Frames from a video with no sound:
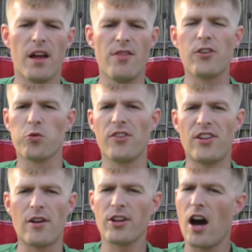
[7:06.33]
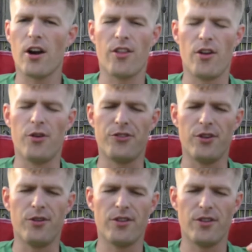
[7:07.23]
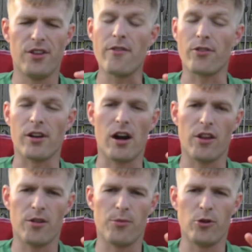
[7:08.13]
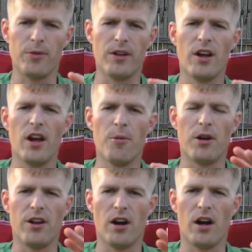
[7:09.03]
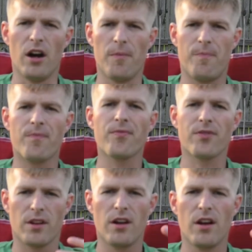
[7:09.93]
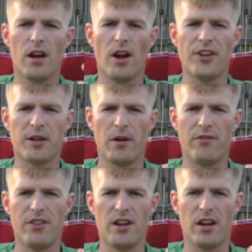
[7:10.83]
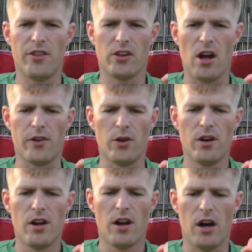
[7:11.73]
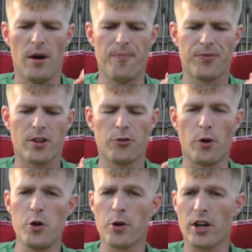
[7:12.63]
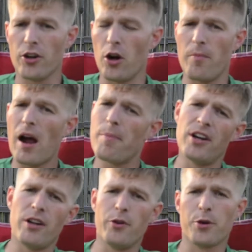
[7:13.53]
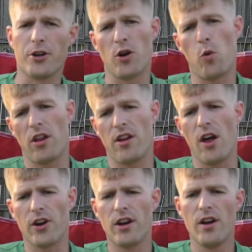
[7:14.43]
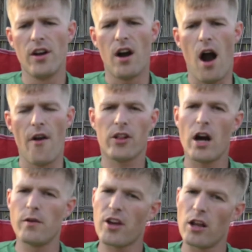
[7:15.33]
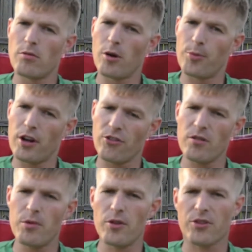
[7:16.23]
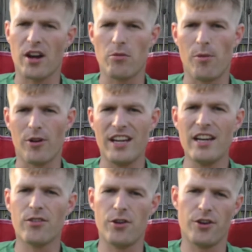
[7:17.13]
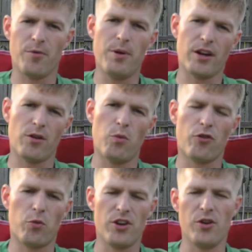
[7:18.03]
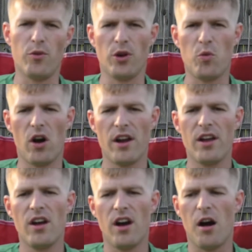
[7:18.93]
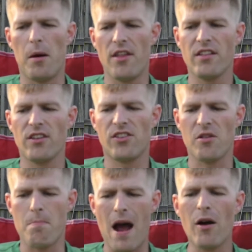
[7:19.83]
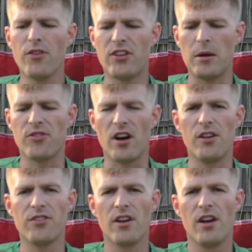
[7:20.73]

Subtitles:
This one's definitely hotter than those two. Definitely hotter than the Marupi, but a tick above the Clavo. So if you were going to grow, in my opinion, if you were going to grow one or the other, the Clavo's got a little more production, but this one's got a little more heat, so you're going to pick which one you really want. I think this is about the same size.